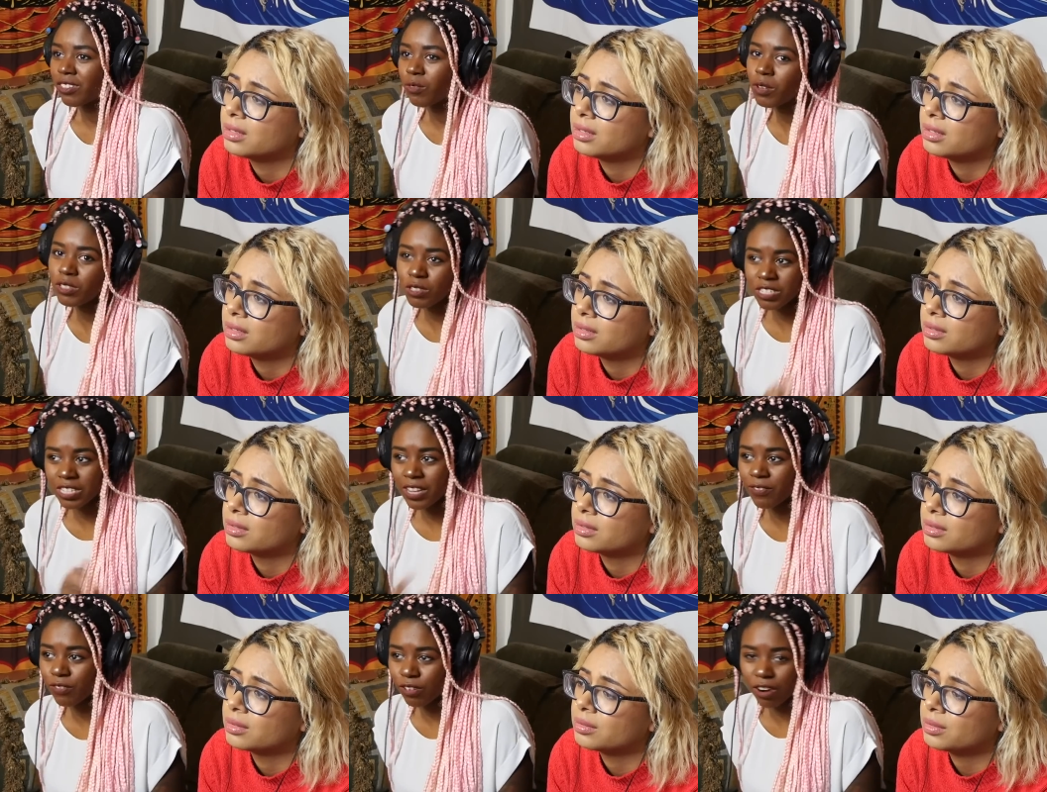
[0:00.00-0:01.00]
Speaker 1: we'd do the same
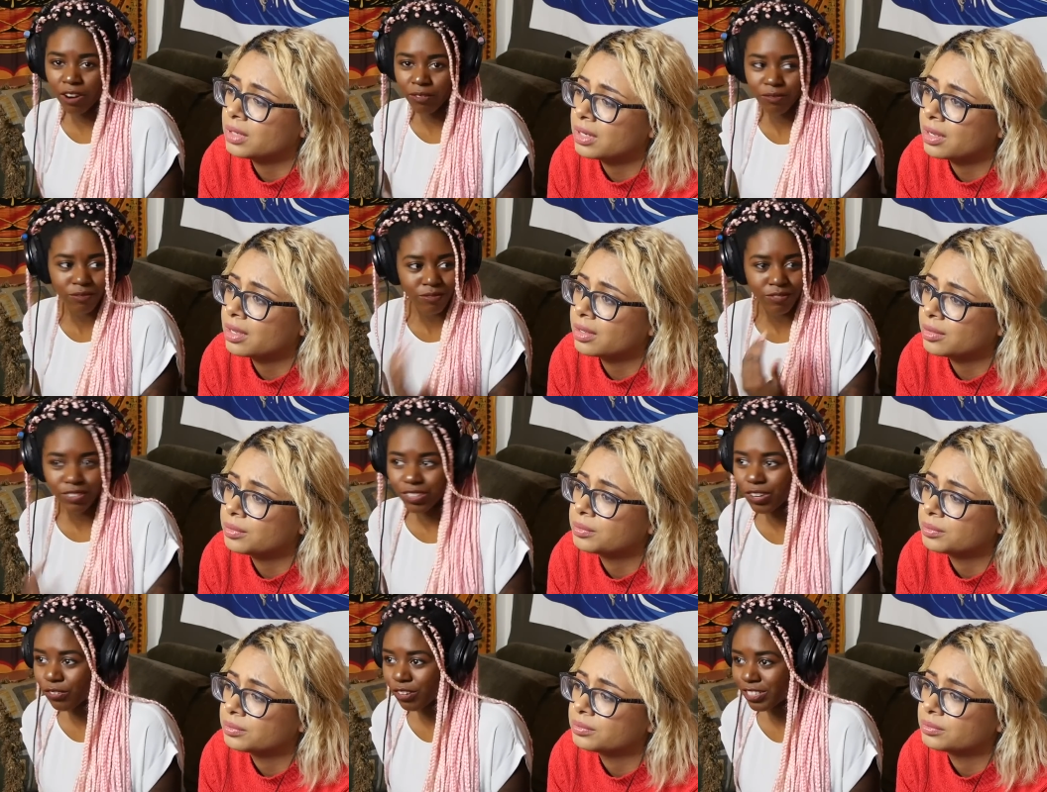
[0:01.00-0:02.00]
for our, yeah. you
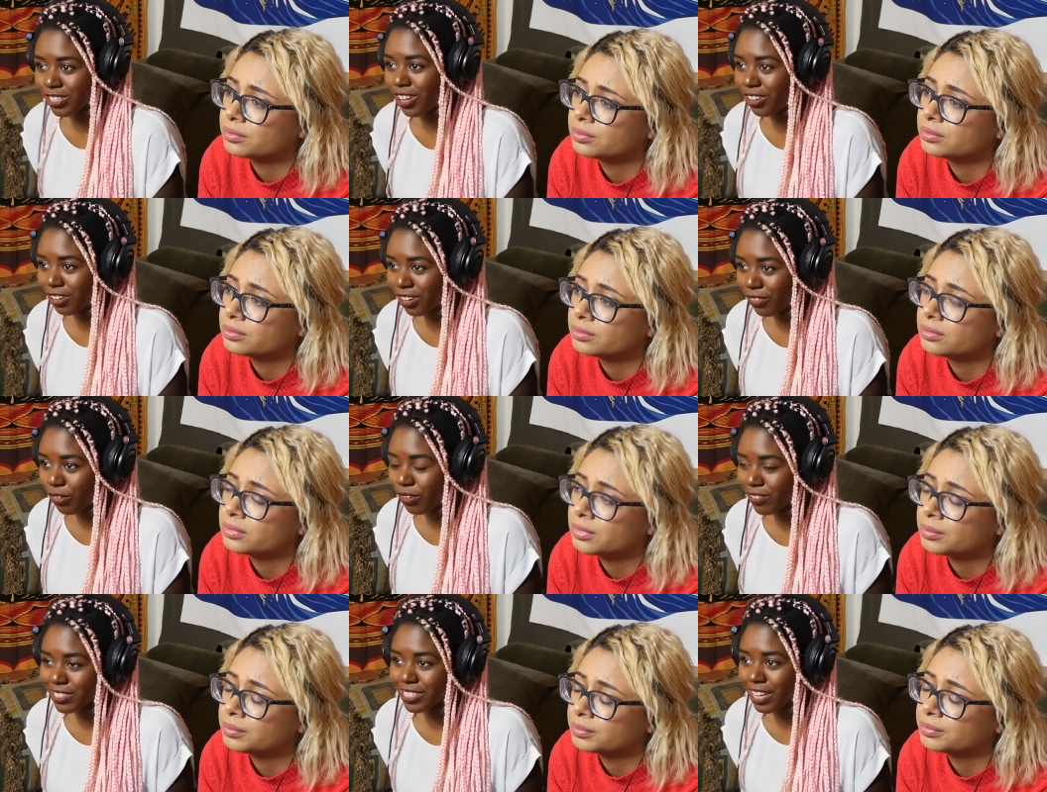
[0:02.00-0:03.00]
know, for each other. If one
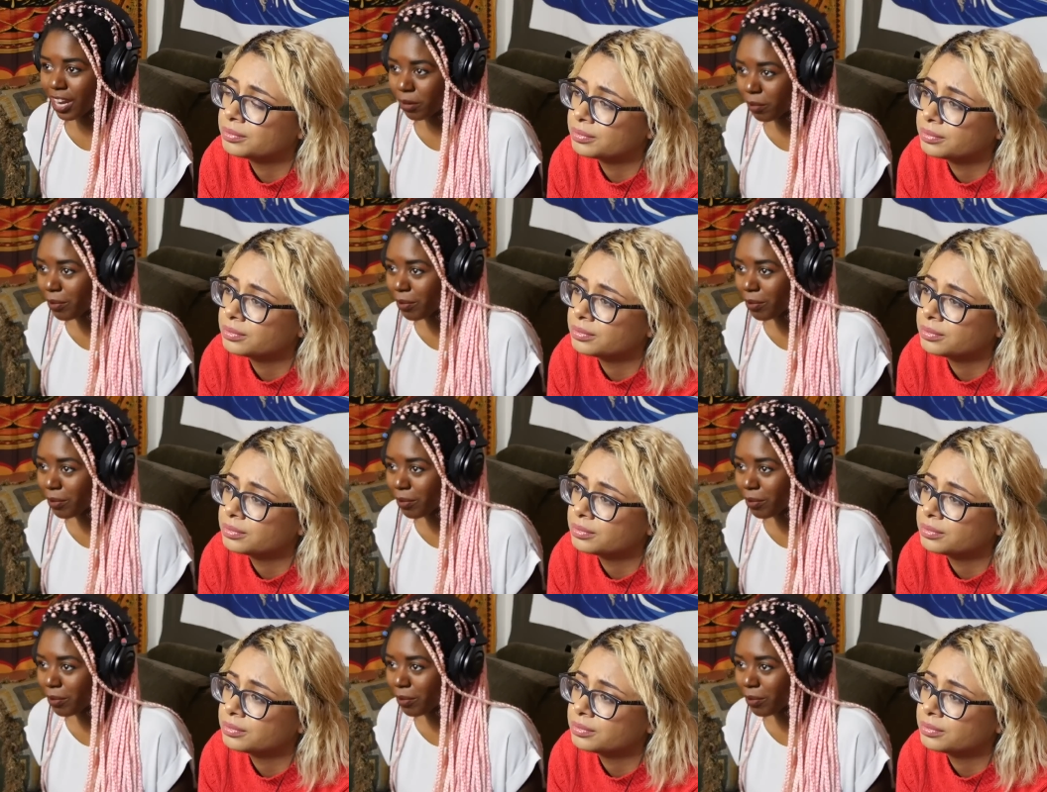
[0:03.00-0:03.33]
of us died, we